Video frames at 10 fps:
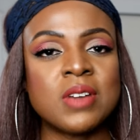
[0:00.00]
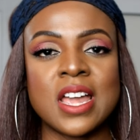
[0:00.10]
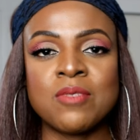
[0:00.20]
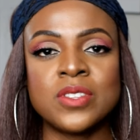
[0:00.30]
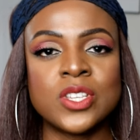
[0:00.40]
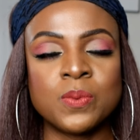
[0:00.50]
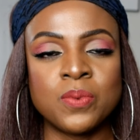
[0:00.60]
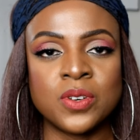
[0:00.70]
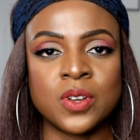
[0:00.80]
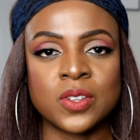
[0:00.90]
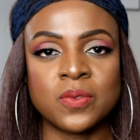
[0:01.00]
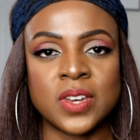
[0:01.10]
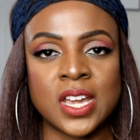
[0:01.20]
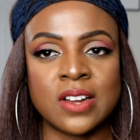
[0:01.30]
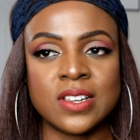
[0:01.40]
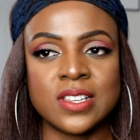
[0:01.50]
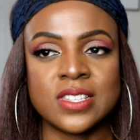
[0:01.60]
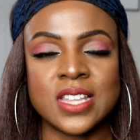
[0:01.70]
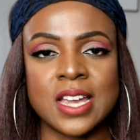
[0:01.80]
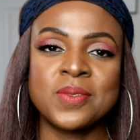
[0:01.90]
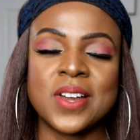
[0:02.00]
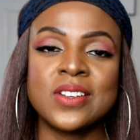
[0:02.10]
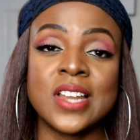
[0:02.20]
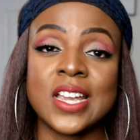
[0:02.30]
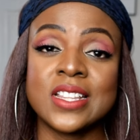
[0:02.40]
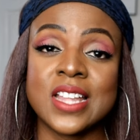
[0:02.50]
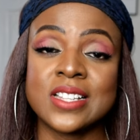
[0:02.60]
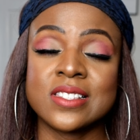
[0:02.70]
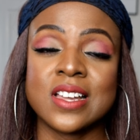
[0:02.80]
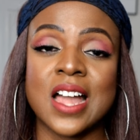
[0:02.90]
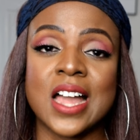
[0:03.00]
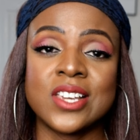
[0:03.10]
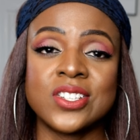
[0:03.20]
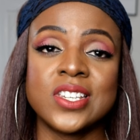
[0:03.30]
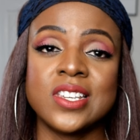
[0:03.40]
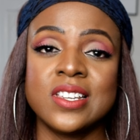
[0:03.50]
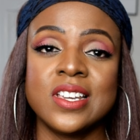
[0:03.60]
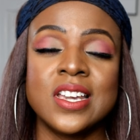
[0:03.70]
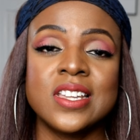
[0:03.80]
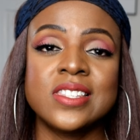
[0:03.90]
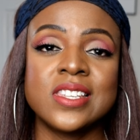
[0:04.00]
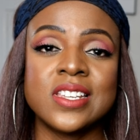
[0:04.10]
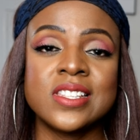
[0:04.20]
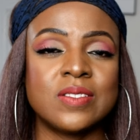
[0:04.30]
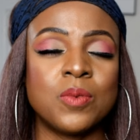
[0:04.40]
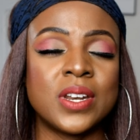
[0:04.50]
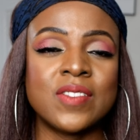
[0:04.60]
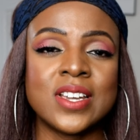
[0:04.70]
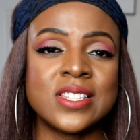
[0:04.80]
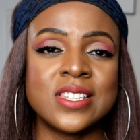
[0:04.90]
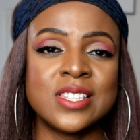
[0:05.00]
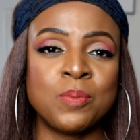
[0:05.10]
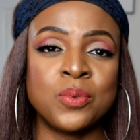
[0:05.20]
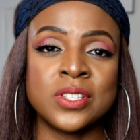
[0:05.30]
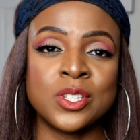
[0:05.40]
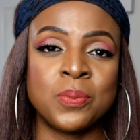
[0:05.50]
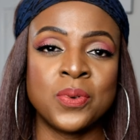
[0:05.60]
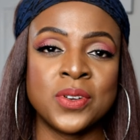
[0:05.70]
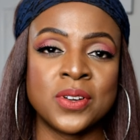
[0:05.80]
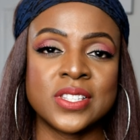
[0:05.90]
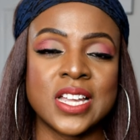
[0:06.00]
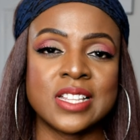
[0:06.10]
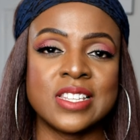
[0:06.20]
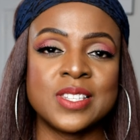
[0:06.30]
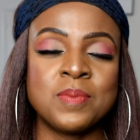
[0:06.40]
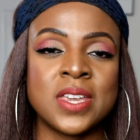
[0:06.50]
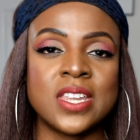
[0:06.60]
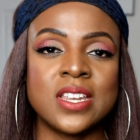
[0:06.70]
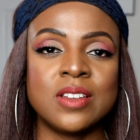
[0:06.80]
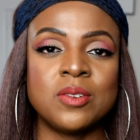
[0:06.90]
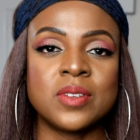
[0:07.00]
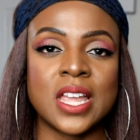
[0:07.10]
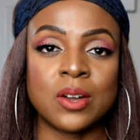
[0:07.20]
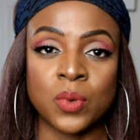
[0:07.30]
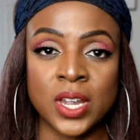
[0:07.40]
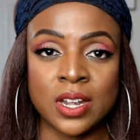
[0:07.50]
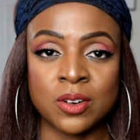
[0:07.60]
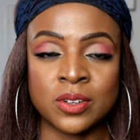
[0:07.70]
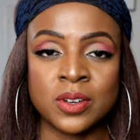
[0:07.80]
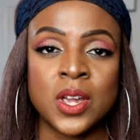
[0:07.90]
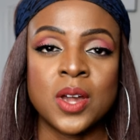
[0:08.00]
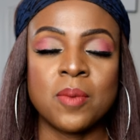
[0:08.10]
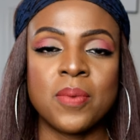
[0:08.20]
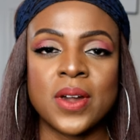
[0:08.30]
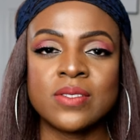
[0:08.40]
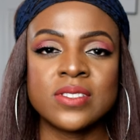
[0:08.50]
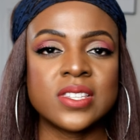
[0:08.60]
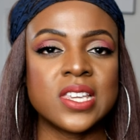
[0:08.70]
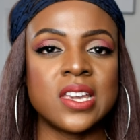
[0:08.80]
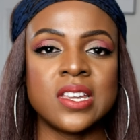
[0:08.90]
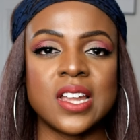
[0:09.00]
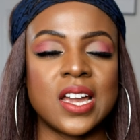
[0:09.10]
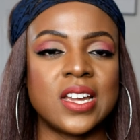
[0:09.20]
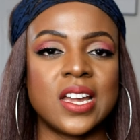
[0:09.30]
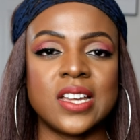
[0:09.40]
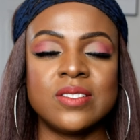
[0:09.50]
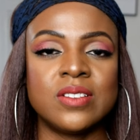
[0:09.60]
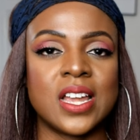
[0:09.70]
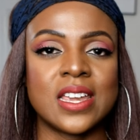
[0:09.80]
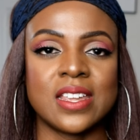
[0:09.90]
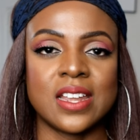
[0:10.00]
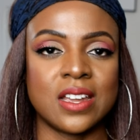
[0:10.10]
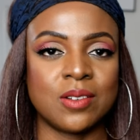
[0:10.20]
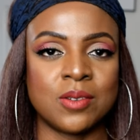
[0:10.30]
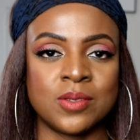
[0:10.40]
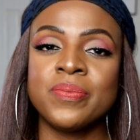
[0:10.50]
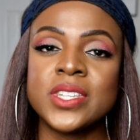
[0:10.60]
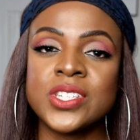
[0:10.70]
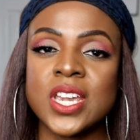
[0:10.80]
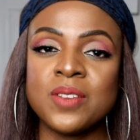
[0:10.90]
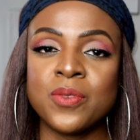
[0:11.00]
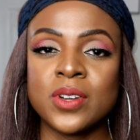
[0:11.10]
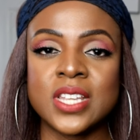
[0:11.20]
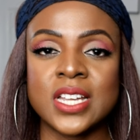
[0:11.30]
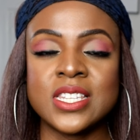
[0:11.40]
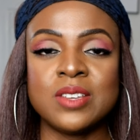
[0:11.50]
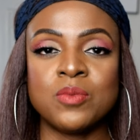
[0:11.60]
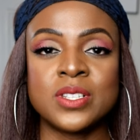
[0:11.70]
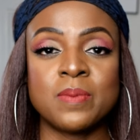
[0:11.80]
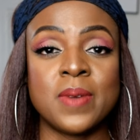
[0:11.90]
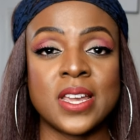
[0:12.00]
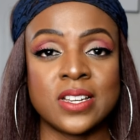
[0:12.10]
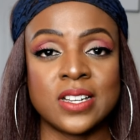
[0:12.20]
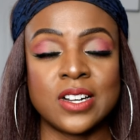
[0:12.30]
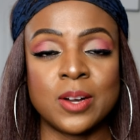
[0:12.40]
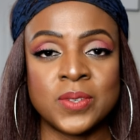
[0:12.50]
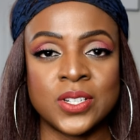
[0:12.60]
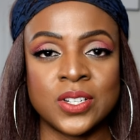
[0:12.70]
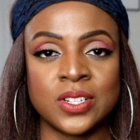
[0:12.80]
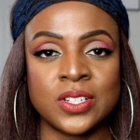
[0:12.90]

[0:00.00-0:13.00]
I have with this product for now is that I don't like that ashy tint whatever it is they put in the product that is making it look that way on brown skin I, I, don't like it at all the shade 530 was a better option